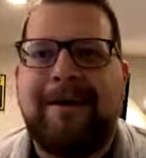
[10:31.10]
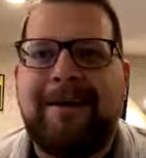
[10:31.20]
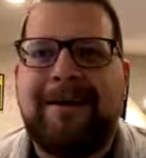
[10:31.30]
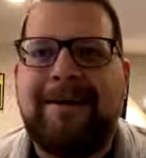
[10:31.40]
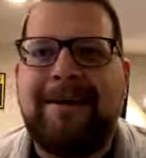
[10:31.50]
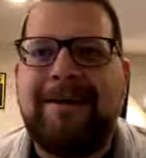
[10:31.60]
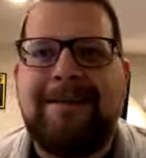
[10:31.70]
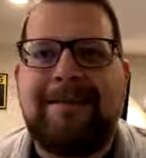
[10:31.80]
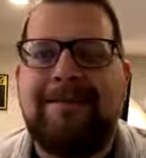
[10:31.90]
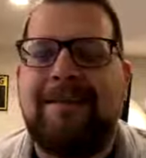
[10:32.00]
in
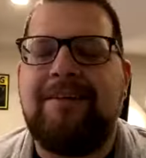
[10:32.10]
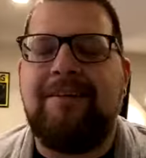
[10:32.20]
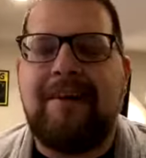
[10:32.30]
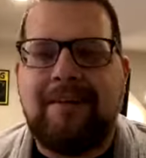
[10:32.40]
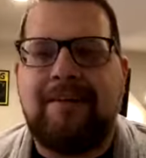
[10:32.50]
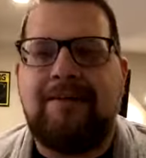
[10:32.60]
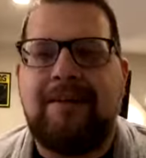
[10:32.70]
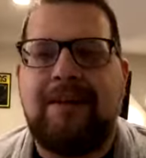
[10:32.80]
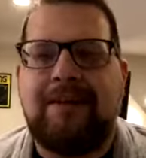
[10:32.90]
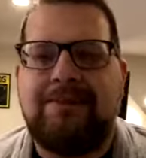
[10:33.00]
this, it's amazing to
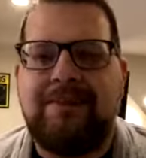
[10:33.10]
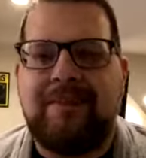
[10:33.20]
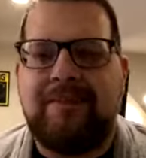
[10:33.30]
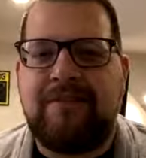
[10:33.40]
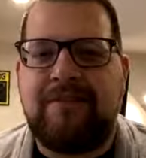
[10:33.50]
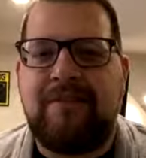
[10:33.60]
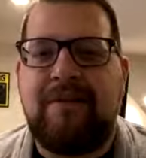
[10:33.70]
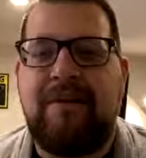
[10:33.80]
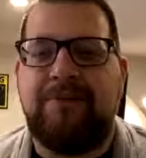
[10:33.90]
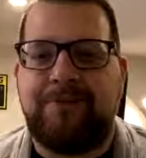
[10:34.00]
me. Like, Jesus
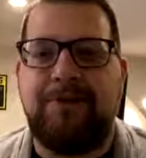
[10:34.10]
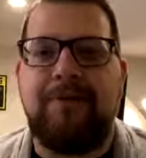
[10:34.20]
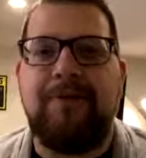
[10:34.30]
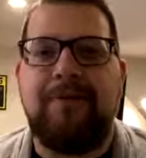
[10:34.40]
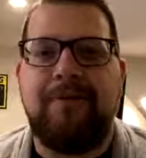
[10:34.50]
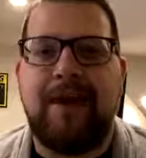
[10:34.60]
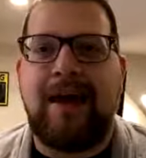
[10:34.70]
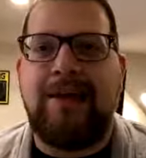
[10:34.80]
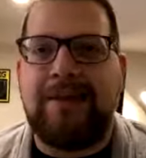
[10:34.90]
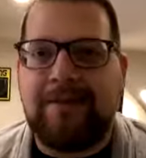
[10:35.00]
assumed
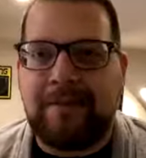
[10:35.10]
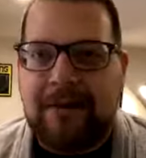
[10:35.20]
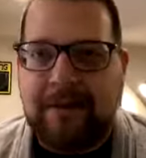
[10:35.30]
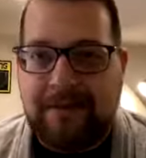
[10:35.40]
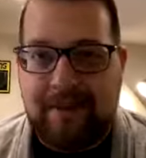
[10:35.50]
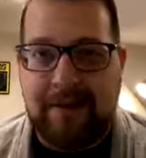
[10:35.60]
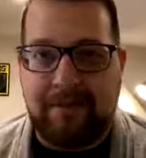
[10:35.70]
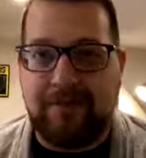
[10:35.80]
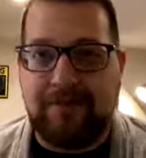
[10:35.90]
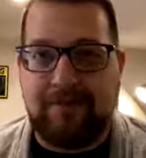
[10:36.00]
that his immediate
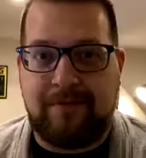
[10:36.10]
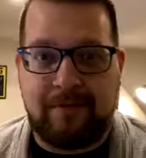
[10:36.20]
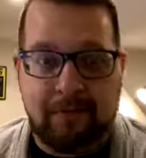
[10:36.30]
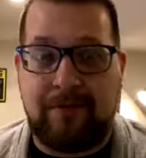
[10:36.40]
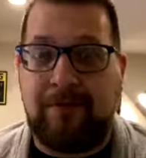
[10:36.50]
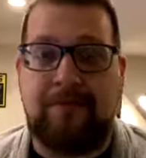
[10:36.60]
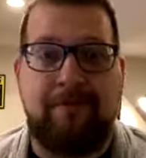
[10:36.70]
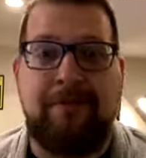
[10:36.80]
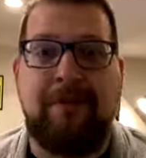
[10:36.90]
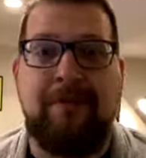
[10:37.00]
disciples were going to
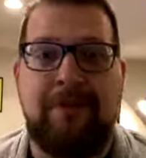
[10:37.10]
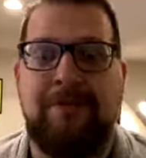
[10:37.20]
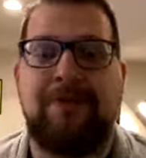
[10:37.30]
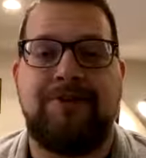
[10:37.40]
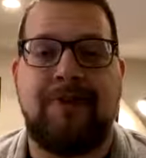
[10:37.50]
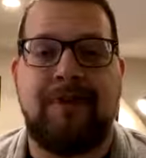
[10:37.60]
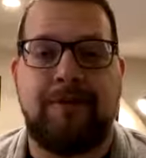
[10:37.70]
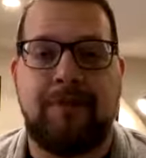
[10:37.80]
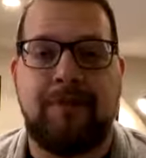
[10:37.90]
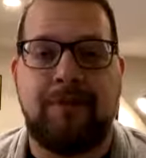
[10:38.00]
fulfill their mission, their
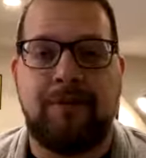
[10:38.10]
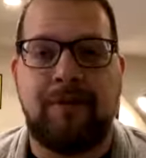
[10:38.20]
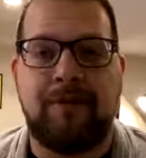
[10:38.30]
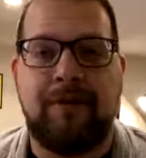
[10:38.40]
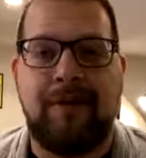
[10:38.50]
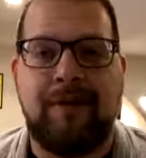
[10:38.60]
role in the world.